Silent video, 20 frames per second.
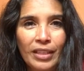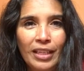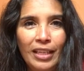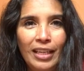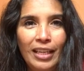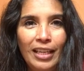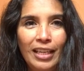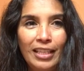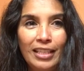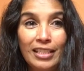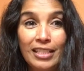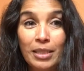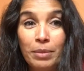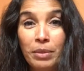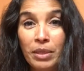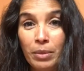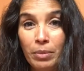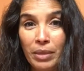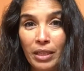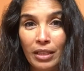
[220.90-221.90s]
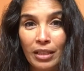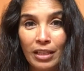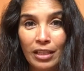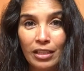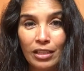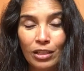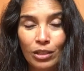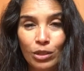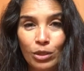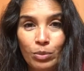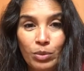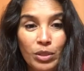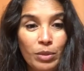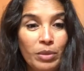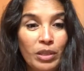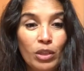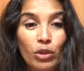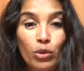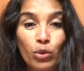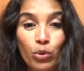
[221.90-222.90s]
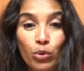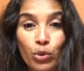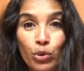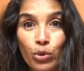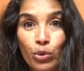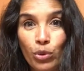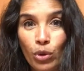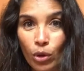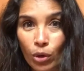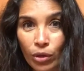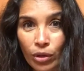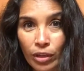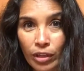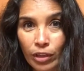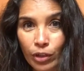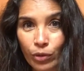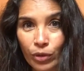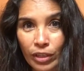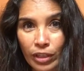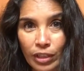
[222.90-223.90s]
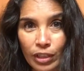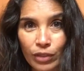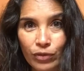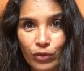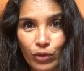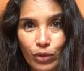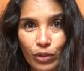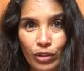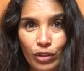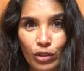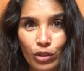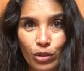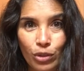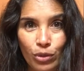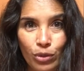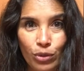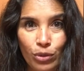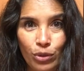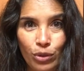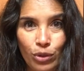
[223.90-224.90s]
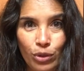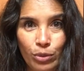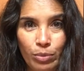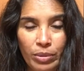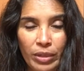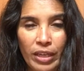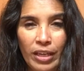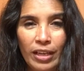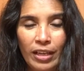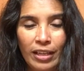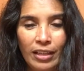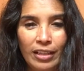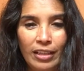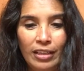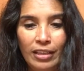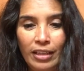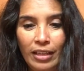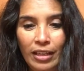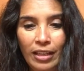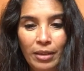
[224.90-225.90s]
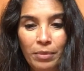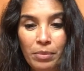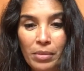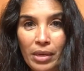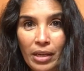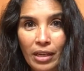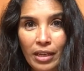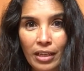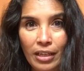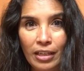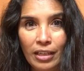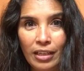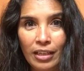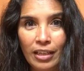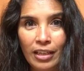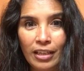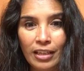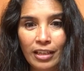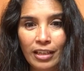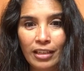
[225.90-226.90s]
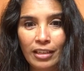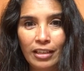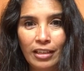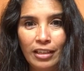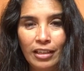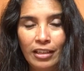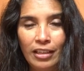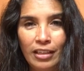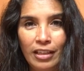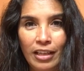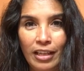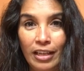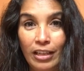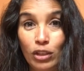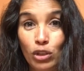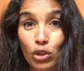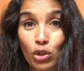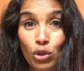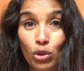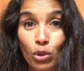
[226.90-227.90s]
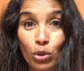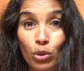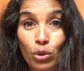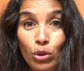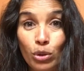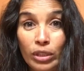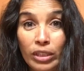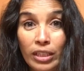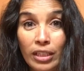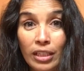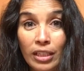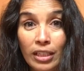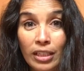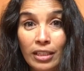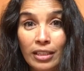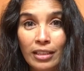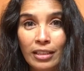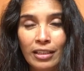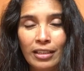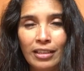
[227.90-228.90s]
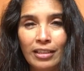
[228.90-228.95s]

and somebody made that soup. Somebody grew all the ingredients for the soup, and then they made it, and then they sold it.